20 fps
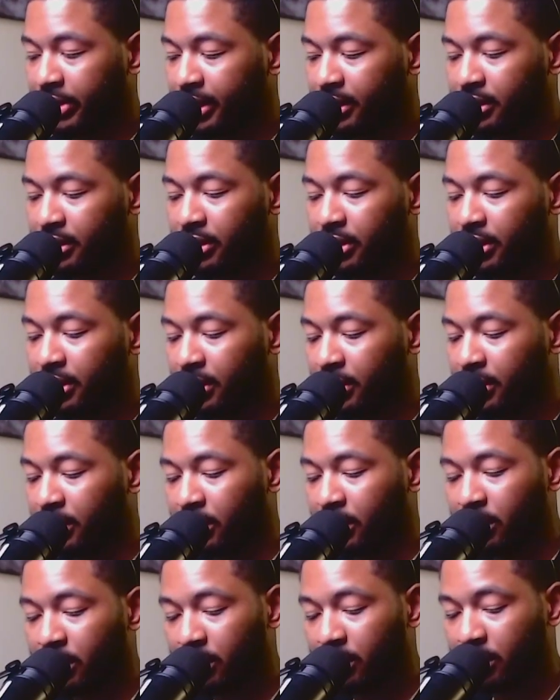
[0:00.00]
So you can,
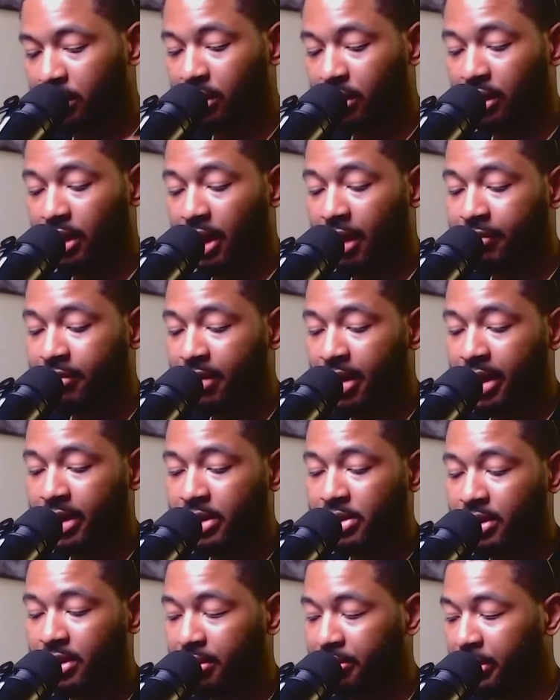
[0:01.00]
the left hand, you
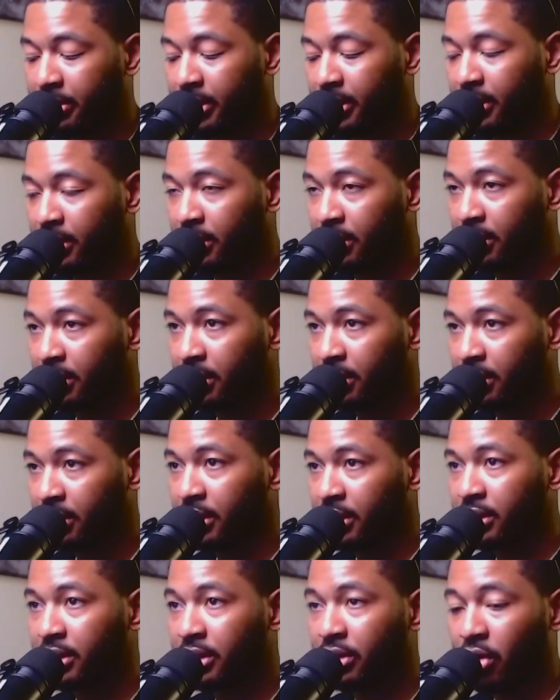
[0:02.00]
can play the
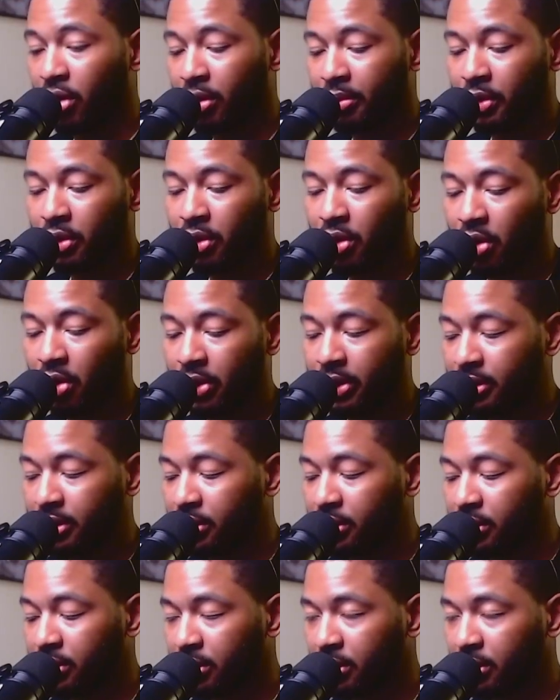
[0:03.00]
normal chords.